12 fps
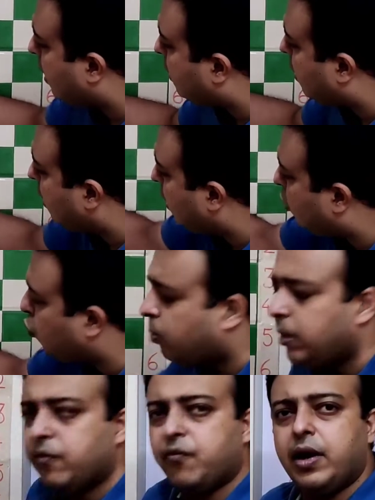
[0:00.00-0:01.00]
a3,
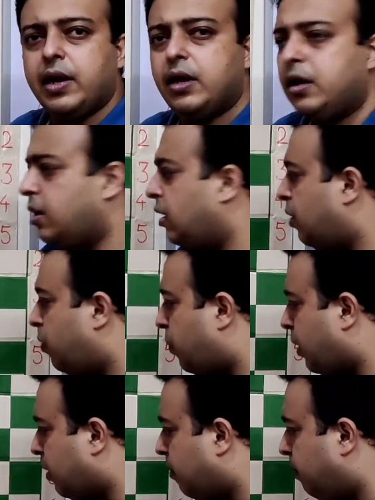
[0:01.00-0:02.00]
qb5,
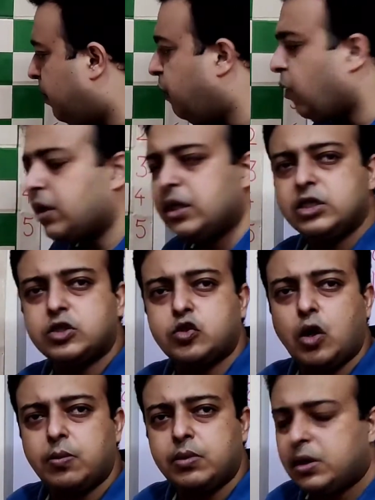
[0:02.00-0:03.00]
when b1 is
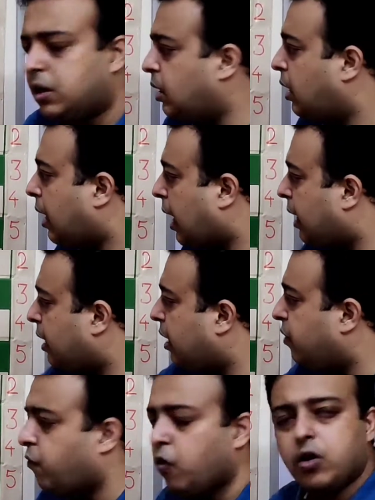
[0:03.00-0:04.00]
stopped, and
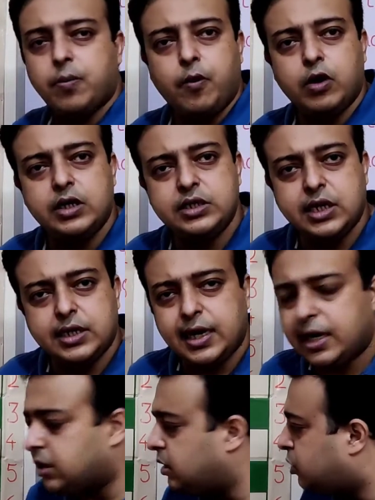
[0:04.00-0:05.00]
a4 pawn is
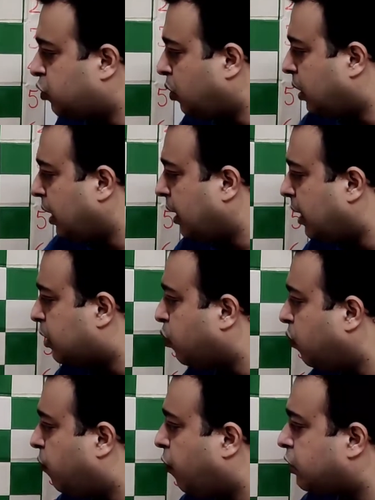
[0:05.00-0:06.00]
attacked, so king
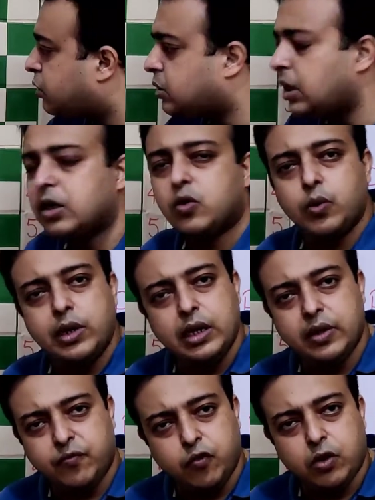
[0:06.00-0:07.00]
a2 forced and queen
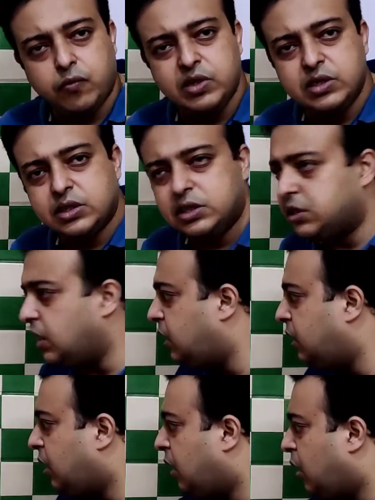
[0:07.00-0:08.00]
a4 wins
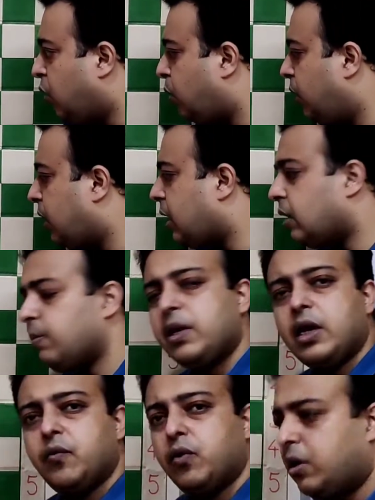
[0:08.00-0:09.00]
easily. Queen can be
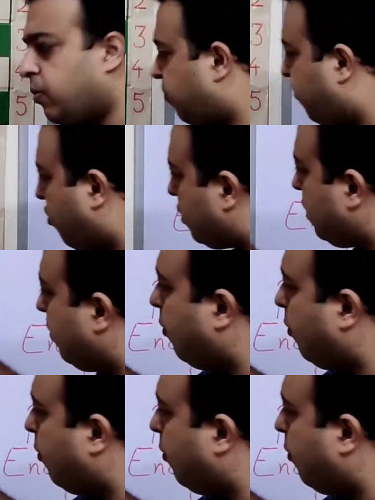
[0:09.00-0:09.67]
given up for the